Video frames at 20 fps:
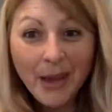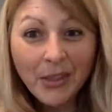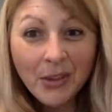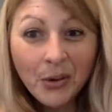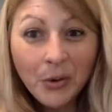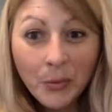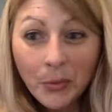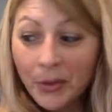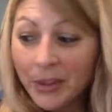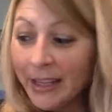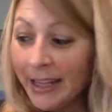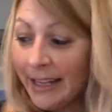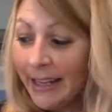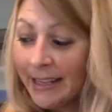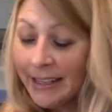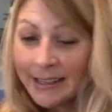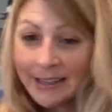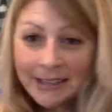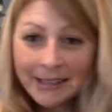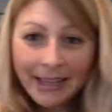other cool
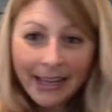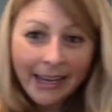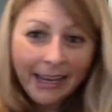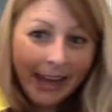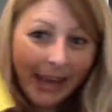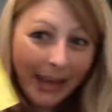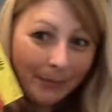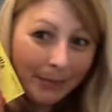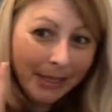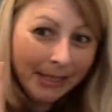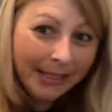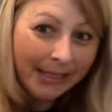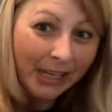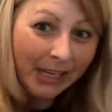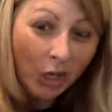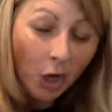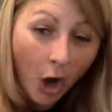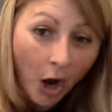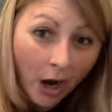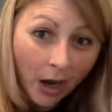things like ABC
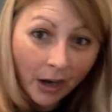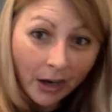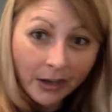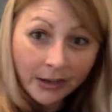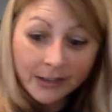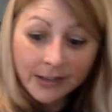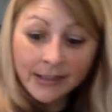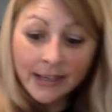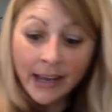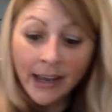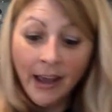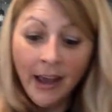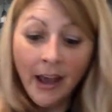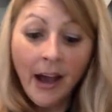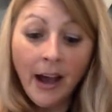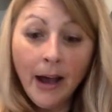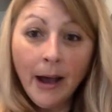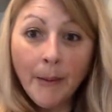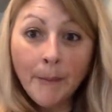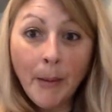cards.
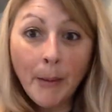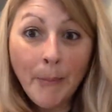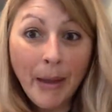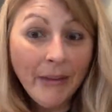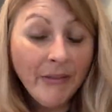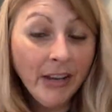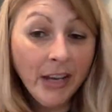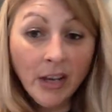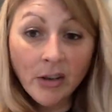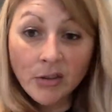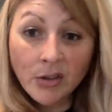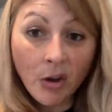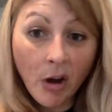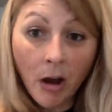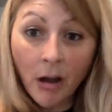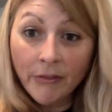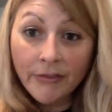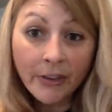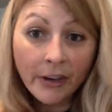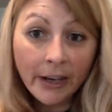My videos are
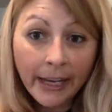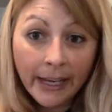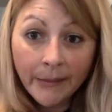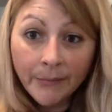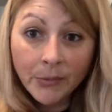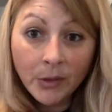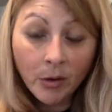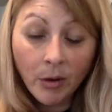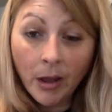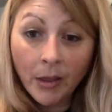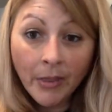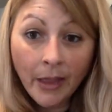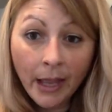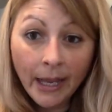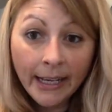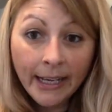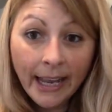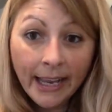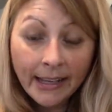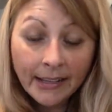all free. They're
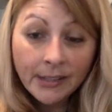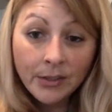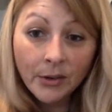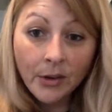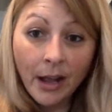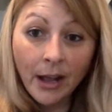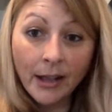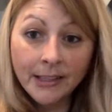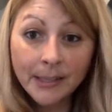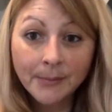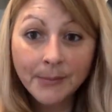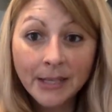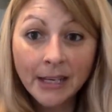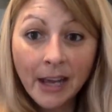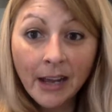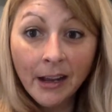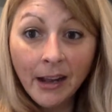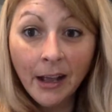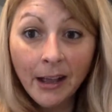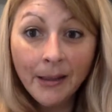online,
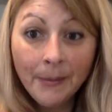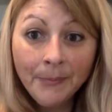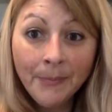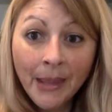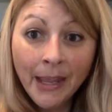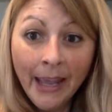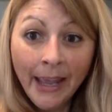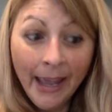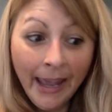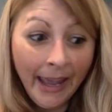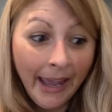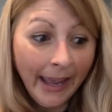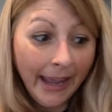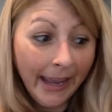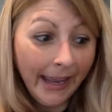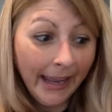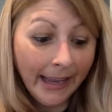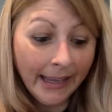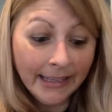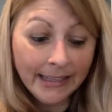aslconcepts.com.
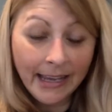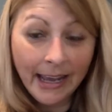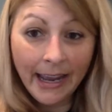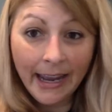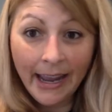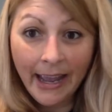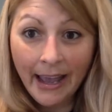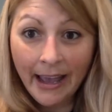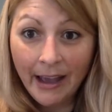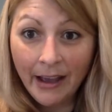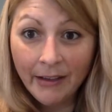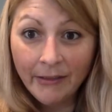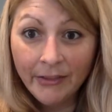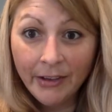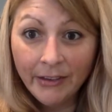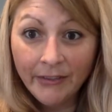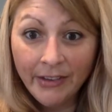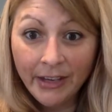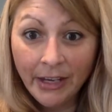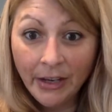And I have
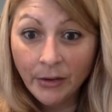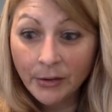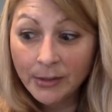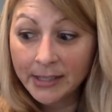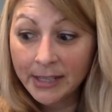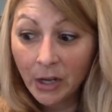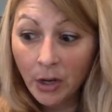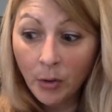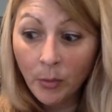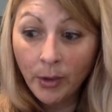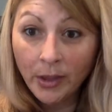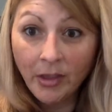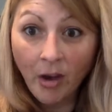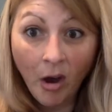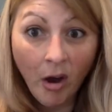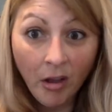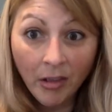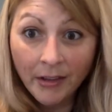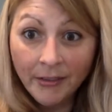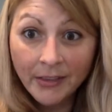videos that go with
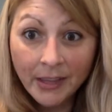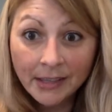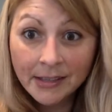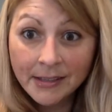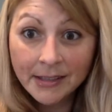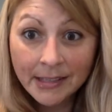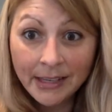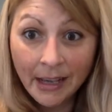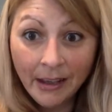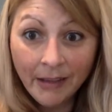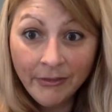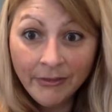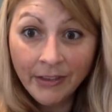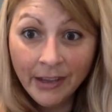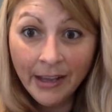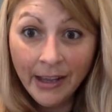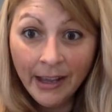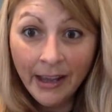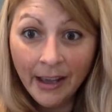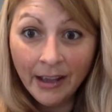all of this stuff,
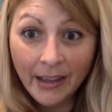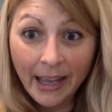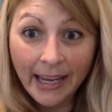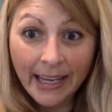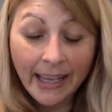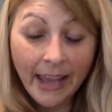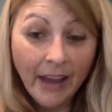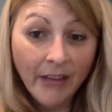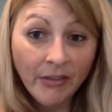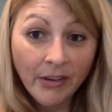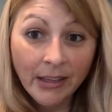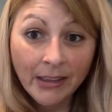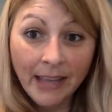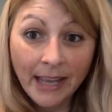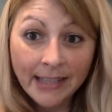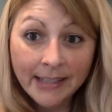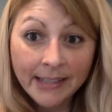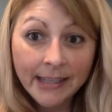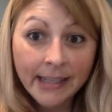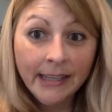like every
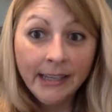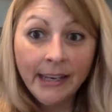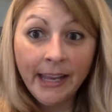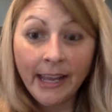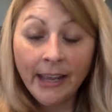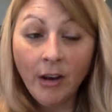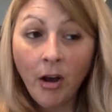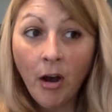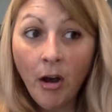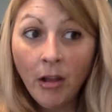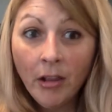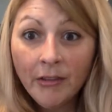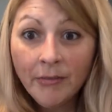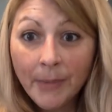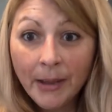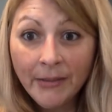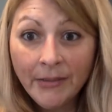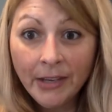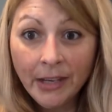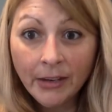lesson. And all of
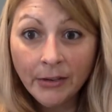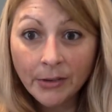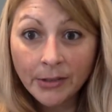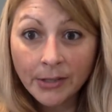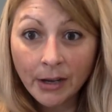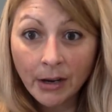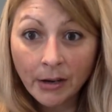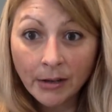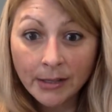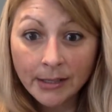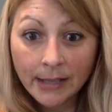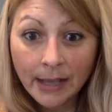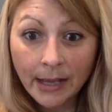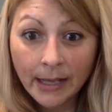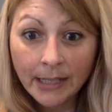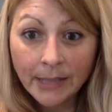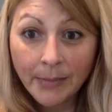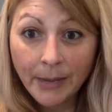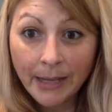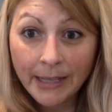my videos are
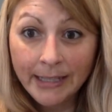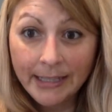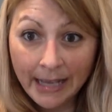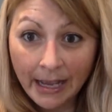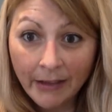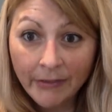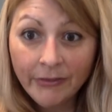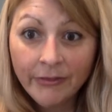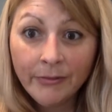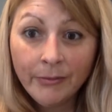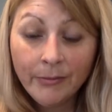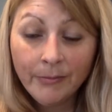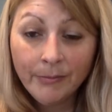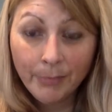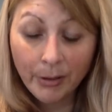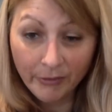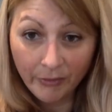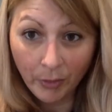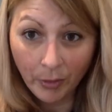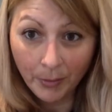signed by deaf
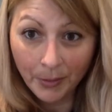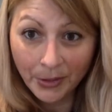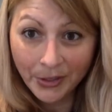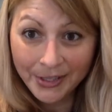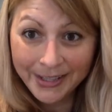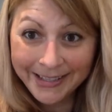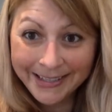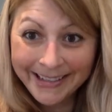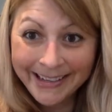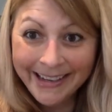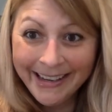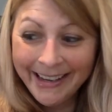performers